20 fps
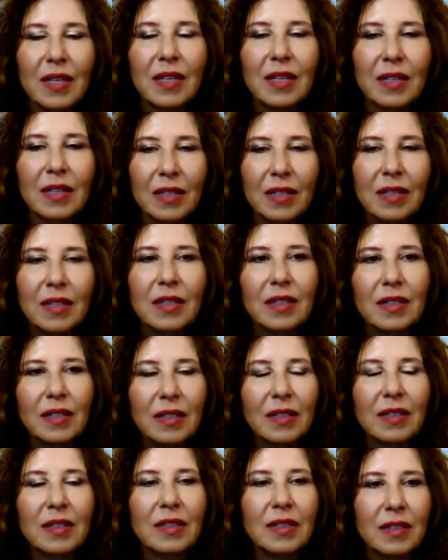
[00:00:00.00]

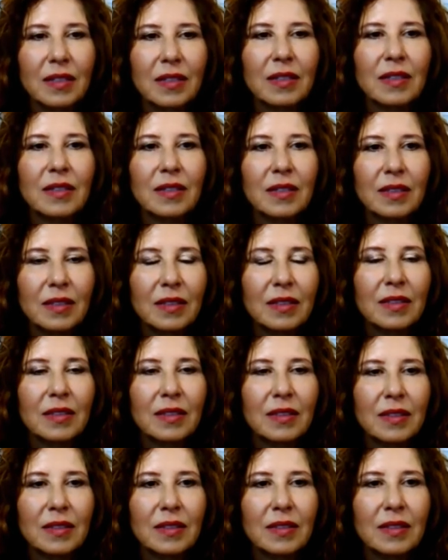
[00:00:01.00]

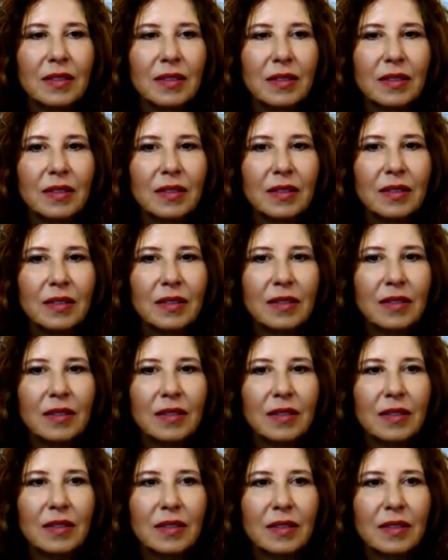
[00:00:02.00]

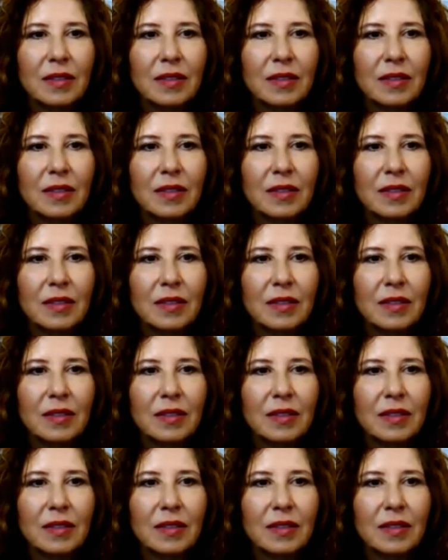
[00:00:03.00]
No words are spoken by the person on screen.